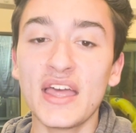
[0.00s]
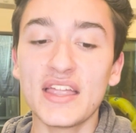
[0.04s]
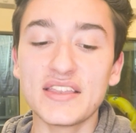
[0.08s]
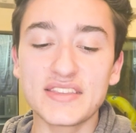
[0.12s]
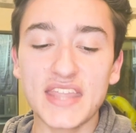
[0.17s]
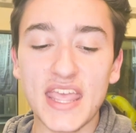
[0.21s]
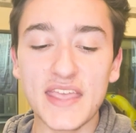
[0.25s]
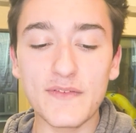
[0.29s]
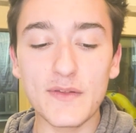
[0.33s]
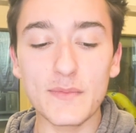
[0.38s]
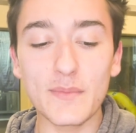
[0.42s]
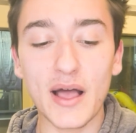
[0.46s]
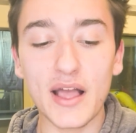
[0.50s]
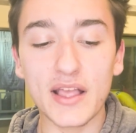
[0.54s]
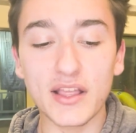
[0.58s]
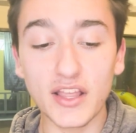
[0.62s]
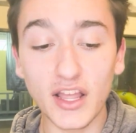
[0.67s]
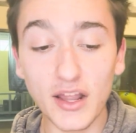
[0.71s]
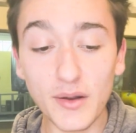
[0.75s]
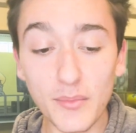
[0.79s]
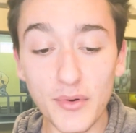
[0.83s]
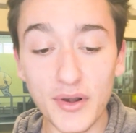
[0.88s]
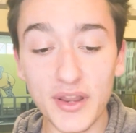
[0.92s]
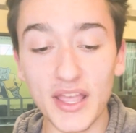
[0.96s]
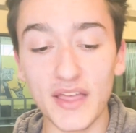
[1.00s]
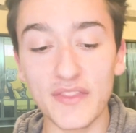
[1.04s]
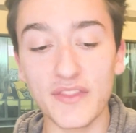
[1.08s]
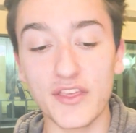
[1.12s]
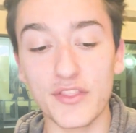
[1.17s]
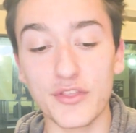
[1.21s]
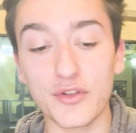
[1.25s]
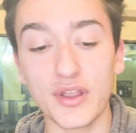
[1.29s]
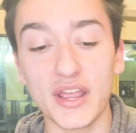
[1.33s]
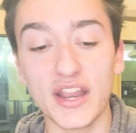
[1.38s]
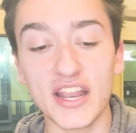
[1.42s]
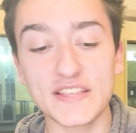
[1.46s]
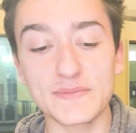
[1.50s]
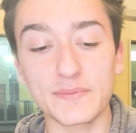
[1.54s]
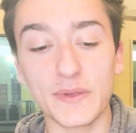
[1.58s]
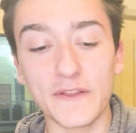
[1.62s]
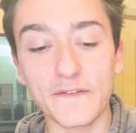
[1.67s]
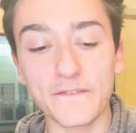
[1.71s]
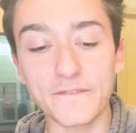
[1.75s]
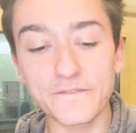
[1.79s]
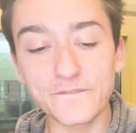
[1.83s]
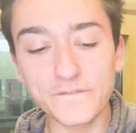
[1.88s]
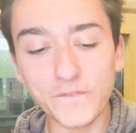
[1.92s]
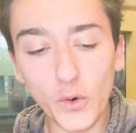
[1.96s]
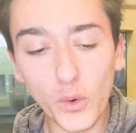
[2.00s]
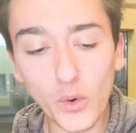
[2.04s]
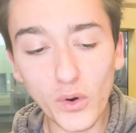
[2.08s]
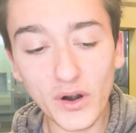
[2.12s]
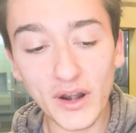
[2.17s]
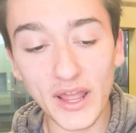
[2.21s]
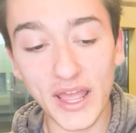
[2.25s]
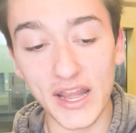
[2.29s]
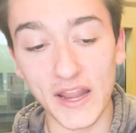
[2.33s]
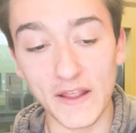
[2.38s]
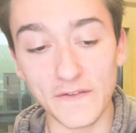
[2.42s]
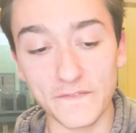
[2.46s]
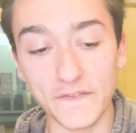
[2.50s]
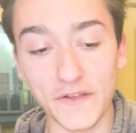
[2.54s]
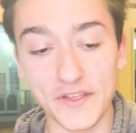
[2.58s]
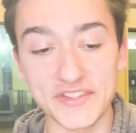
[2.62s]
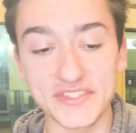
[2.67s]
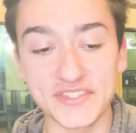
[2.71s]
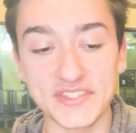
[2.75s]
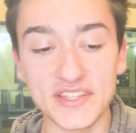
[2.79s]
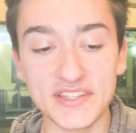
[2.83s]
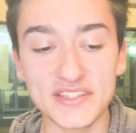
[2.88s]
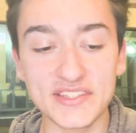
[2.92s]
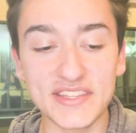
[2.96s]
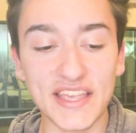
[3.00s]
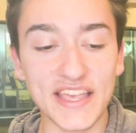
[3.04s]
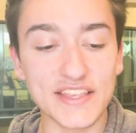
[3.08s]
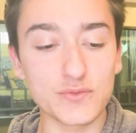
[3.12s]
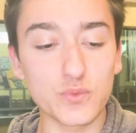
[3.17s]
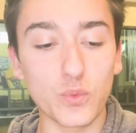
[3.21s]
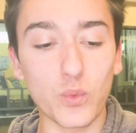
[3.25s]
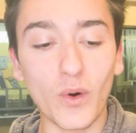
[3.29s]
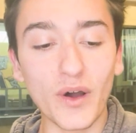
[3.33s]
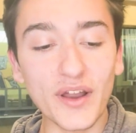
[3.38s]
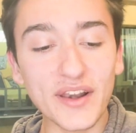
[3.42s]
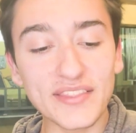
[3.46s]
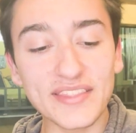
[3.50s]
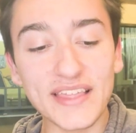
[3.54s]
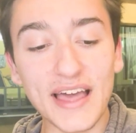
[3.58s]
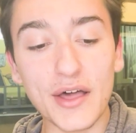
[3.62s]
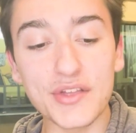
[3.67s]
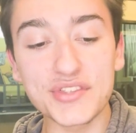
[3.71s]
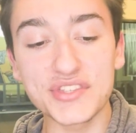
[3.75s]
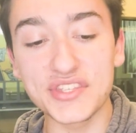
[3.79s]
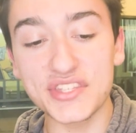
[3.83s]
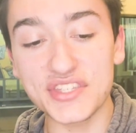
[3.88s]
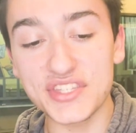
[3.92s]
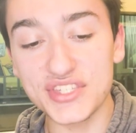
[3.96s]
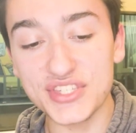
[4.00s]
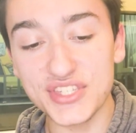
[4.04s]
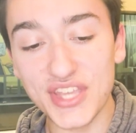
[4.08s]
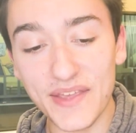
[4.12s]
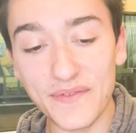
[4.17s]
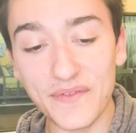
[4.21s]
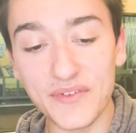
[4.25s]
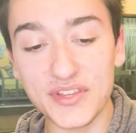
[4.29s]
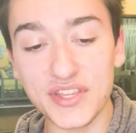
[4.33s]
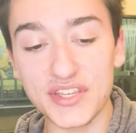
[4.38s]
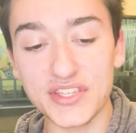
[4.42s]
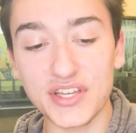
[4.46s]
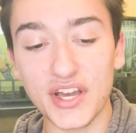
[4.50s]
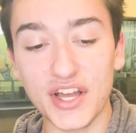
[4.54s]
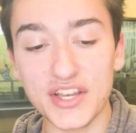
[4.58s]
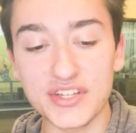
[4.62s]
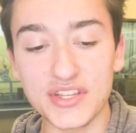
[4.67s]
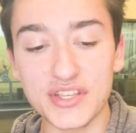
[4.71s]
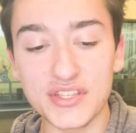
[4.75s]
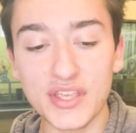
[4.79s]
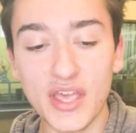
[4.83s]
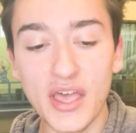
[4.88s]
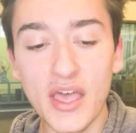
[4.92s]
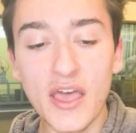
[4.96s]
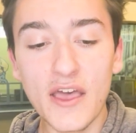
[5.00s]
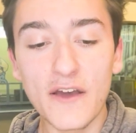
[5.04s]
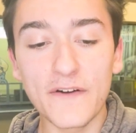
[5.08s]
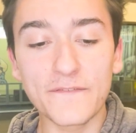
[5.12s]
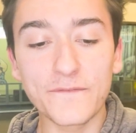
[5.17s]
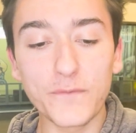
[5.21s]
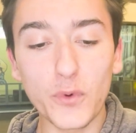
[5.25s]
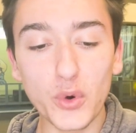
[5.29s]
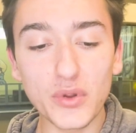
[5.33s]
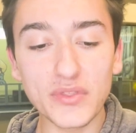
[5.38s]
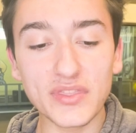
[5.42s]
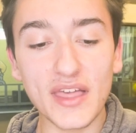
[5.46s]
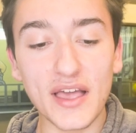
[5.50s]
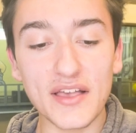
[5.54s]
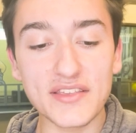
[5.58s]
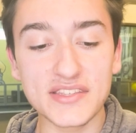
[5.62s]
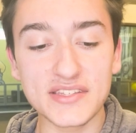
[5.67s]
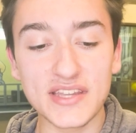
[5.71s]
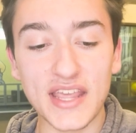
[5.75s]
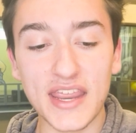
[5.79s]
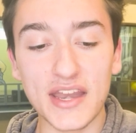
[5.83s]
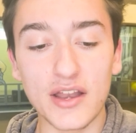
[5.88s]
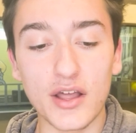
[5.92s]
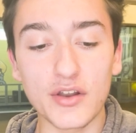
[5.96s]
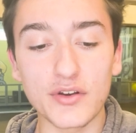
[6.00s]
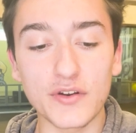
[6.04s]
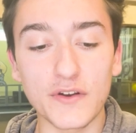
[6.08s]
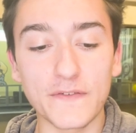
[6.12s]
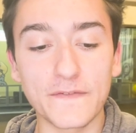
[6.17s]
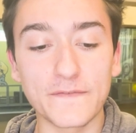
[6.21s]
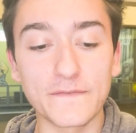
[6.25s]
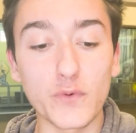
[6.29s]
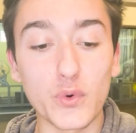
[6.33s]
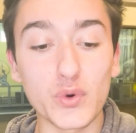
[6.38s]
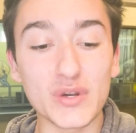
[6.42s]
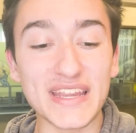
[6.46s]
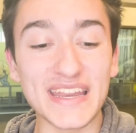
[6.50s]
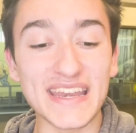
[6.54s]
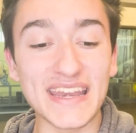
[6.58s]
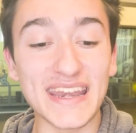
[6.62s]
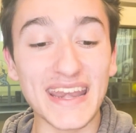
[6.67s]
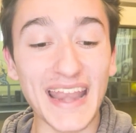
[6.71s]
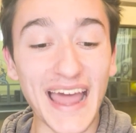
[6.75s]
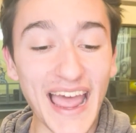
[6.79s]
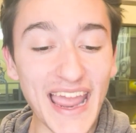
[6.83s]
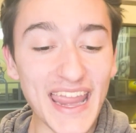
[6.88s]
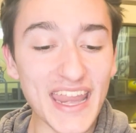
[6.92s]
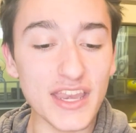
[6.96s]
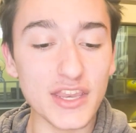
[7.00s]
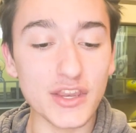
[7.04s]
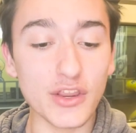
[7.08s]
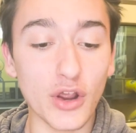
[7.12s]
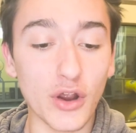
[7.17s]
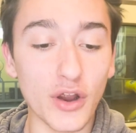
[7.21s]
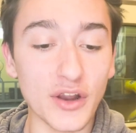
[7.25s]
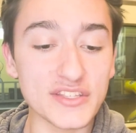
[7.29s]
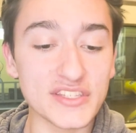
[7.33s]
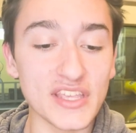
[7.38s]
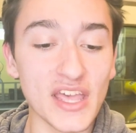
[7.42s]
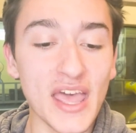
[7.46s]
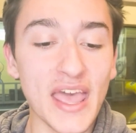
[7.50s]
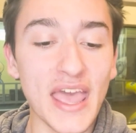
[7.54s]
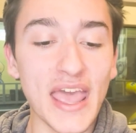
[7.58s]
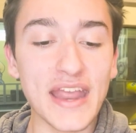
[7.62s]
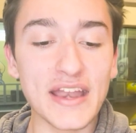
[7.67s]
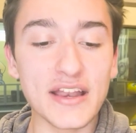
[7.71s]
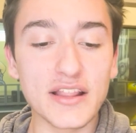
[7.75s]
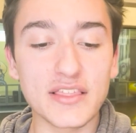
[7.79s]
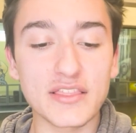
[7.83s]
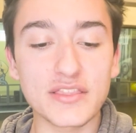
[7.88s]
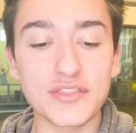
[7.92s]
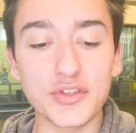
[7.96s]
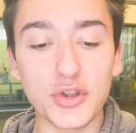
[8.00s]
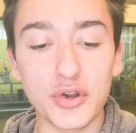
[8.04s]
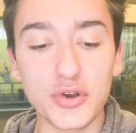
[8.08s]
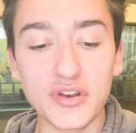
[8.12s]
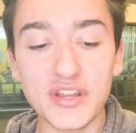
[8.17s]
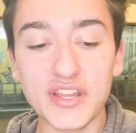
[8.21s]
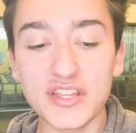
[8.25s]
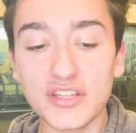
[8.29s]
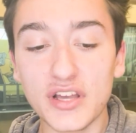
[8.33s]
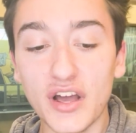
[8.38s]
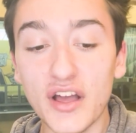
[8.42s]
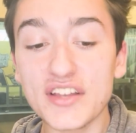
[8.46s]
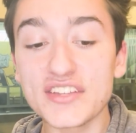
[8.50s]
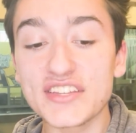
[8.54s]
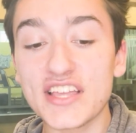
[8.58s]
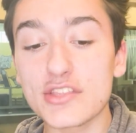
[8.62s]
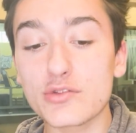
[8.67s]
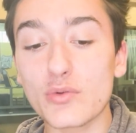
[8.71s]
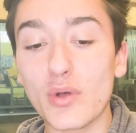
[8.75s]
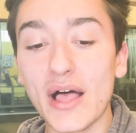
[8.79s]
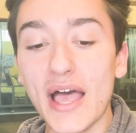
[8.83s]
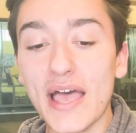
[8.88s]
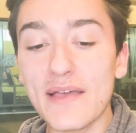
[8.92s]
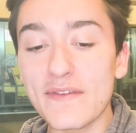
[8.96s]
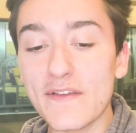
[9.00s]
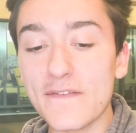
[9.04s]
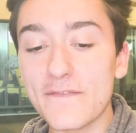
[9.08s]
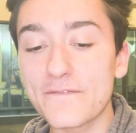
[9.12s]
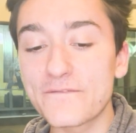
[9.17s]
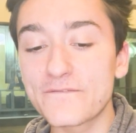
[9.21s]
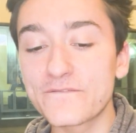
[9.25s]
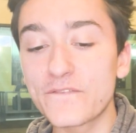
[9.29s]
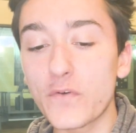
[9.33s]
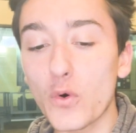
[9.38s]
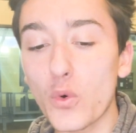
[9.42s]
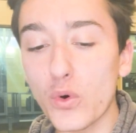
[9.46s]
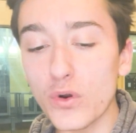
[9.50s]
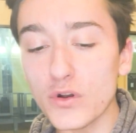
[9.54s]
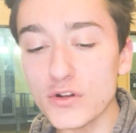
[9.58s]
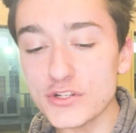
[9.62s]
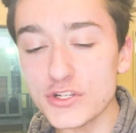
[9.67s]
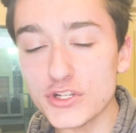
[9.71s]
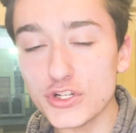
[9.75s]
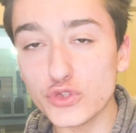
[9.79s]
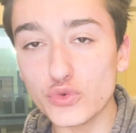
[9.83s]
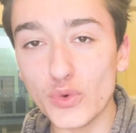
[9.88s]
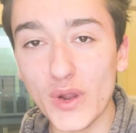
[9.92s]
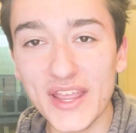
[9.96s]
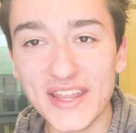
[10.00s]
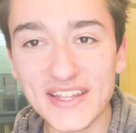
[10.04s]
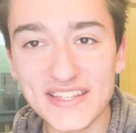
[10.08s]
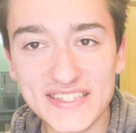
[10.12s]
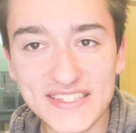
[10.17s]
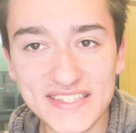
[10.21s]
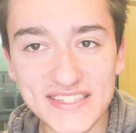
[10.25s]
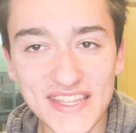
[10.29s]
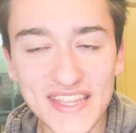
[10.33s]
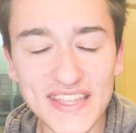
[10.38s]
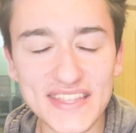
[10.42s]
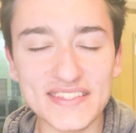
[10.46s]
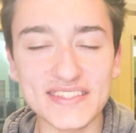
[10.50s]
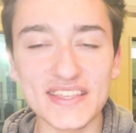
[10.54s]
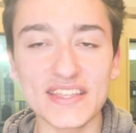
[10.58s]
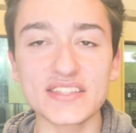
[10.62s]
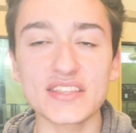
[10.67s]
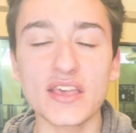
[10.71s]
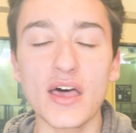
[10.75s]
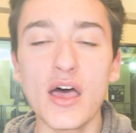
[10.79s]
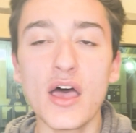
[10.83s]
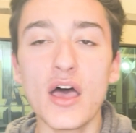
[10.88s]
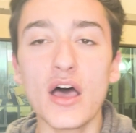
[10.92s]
David Montgomery, on the other hand, has played four NFL seasons, has 1,070 touches, 4,849 yards, and 30 touchdowns while having four straight seasons